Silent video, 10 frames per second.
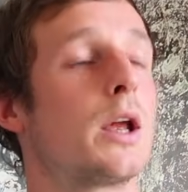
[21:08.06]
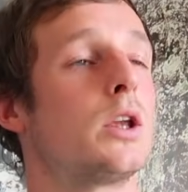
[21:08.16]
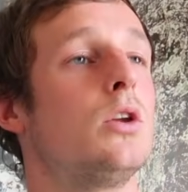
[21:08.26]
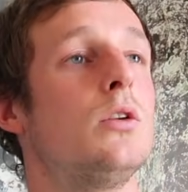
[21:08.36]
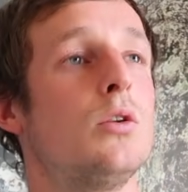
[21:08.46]

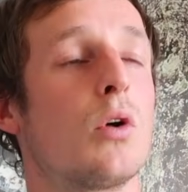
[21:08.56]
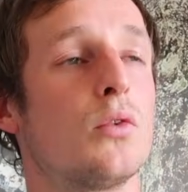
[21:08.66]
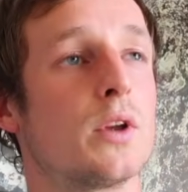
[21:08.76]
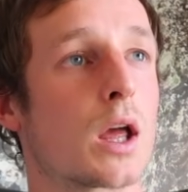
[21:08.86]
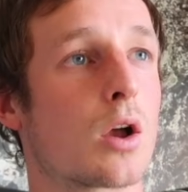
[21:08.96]
You
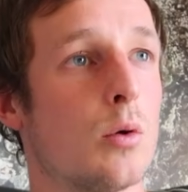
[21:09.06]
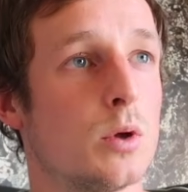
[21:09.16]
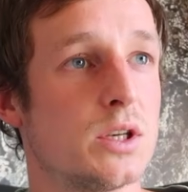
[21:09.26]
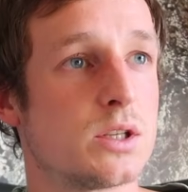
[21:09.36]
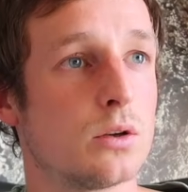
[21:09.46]
often get
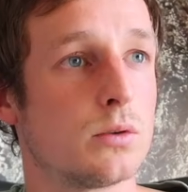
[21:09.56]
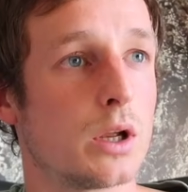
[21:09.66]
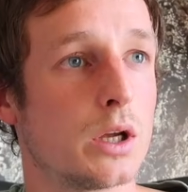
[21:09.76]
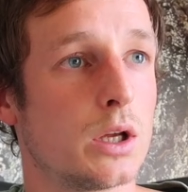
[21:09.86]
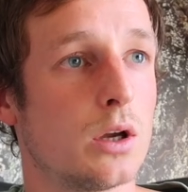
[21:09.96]
comments of
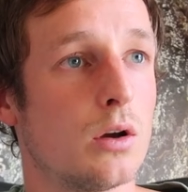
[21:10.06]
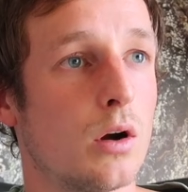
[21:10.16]
like,